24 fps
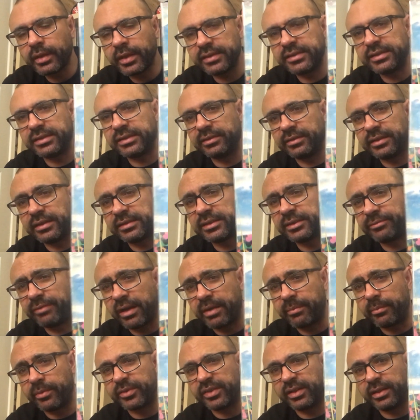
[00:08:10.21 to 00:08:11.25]
this is
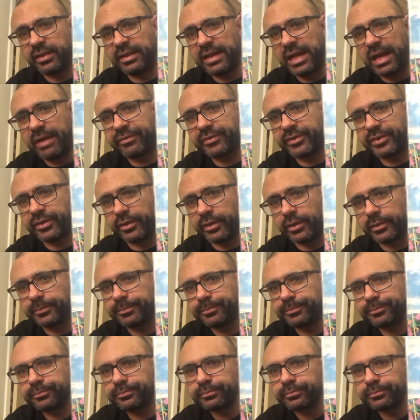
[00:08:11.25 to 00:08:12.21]
very much a left turn.